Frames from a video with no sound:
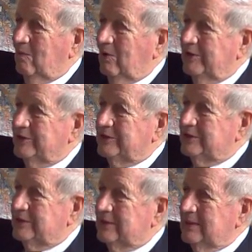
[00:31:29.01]

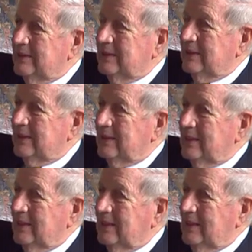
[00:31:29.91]
was,
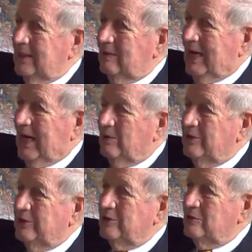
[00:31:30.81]
you know, how
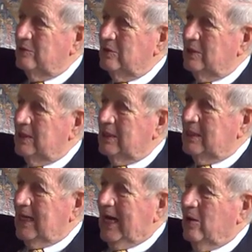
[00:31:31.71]
can you,
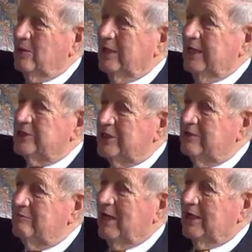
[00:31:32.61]
how can I
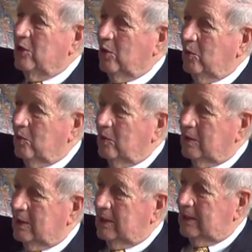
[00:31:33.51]
achieve my goal